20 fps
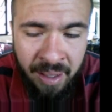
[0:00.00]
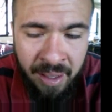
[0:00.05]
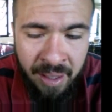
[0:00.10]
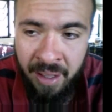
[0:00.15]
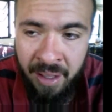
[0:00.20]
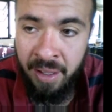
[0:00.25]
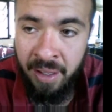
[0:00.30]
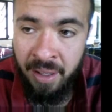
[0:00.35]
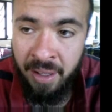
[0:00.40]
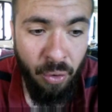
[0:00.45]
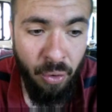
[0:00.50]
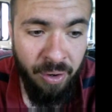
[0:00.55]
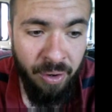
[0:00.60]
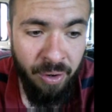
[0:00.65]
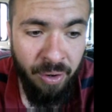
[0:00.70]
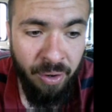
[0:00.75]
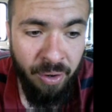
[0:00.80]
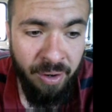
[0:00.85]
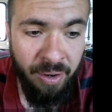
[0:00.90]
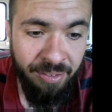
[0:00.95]
Jordan
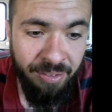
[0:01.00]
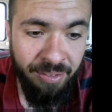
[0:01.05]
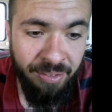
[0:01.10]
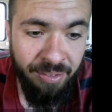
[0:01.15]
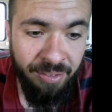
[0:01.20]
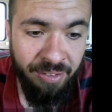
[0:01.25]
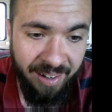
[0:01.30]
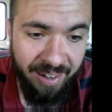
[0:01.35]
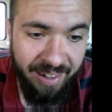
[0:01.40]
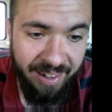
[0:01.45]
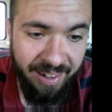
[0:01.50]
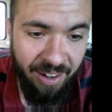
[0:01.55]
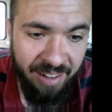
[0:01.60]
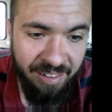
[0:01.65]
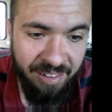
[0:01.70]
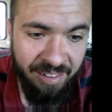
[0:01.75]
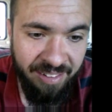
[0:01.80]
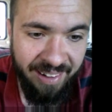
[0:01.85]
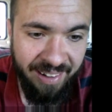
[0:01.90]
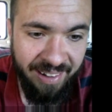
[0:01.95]
Brown's attorney, Austin
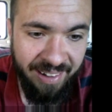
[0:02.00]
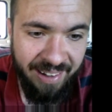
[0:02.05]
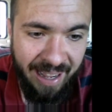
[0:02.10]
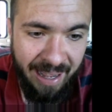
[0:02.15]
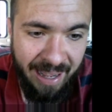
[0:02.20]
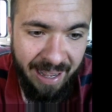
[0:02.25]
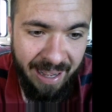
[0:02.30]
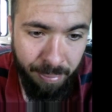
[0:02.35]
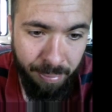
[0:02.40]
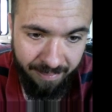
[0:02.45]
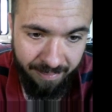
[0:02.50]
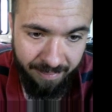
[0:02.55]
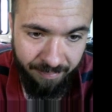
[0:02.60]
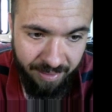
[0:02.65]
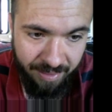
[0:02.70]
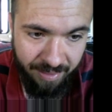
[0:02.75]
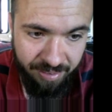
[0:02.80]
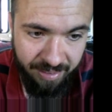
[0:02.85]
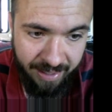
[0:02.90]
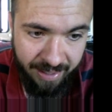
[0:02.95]
Kaplan,
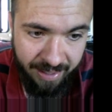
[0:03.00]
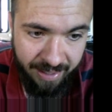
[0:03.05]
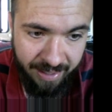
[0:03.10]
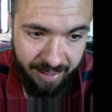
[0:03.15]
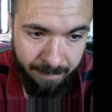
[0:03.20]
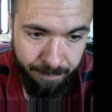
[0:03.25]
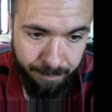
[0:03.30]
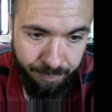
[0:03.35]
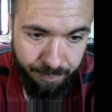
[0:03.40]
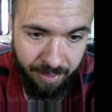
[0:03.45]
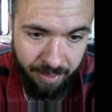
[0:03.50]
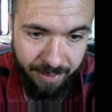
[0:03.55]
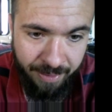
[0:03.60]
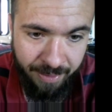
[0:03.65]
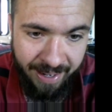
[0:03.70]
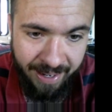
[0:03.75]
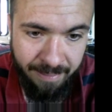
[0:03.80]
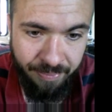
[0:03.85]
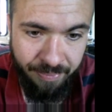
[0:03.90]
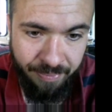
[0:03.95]
said. Alright,
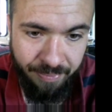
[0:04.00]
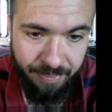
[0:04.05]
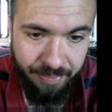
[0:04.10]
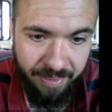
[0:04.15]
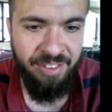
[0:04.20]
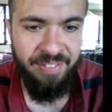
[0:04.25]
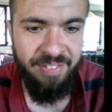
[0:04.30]
see, here's the thing.